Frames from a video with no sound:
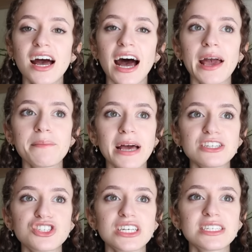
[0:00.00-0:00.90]
I
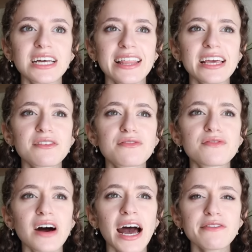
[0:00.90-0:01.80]
mentioned, I think,
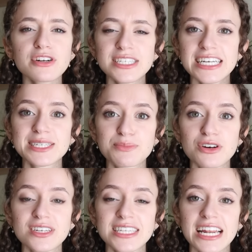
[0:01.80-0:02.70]
5 or 6
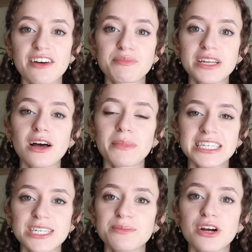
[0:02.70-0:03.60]
books that have been on my
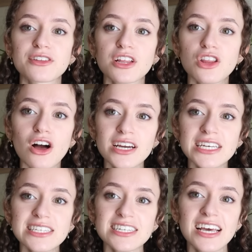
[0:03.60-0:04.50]
TBR the
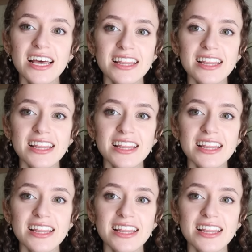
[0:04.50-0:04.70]
longest.